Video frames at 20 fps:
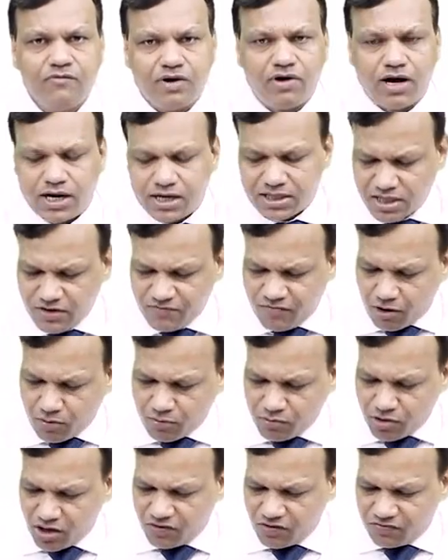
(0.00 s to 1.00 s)
another
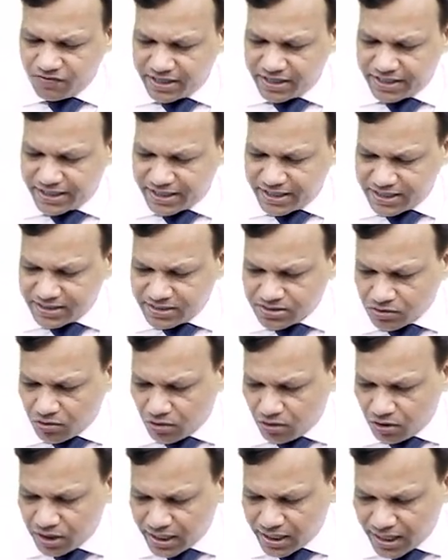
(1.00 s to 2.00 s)
formula of clearance
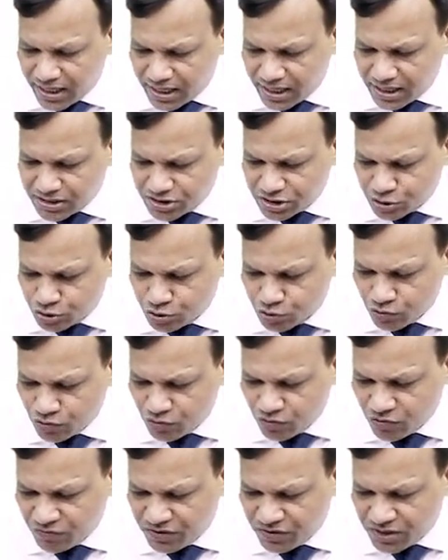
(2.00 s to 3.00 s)
called as
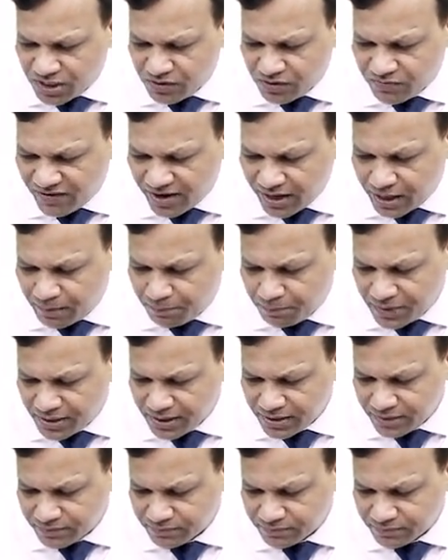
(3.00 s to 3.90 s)
UV/P.